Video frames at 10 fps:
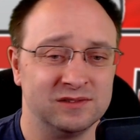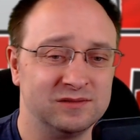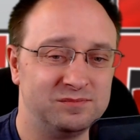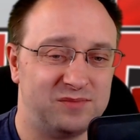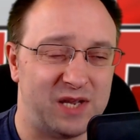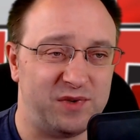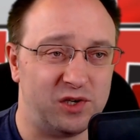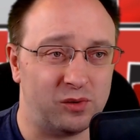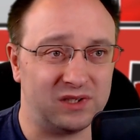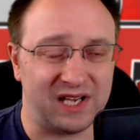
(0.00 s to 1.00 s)
Maybe you
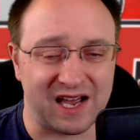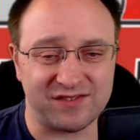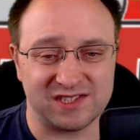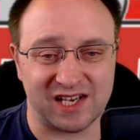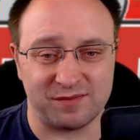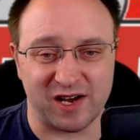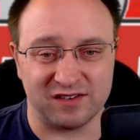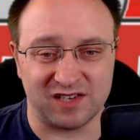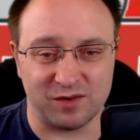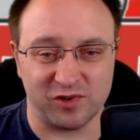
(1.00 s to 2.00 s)
only have a set amount of
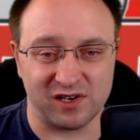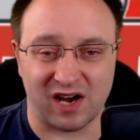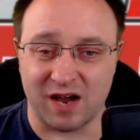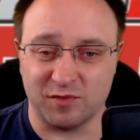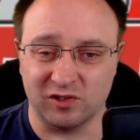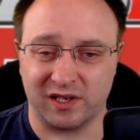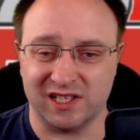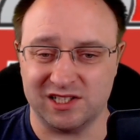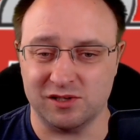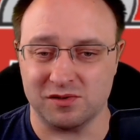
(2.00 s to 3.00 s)
time where I'm only going to
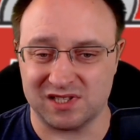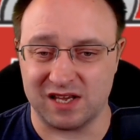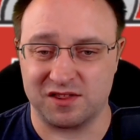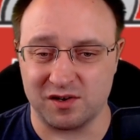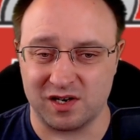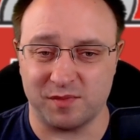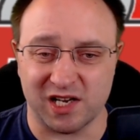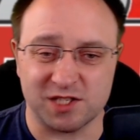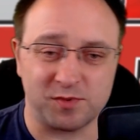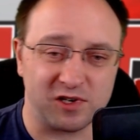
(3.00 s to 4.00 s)
do, say, thirty
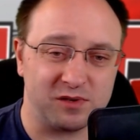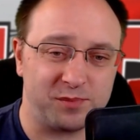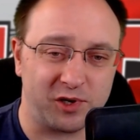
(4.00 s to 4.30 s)
minutes per, per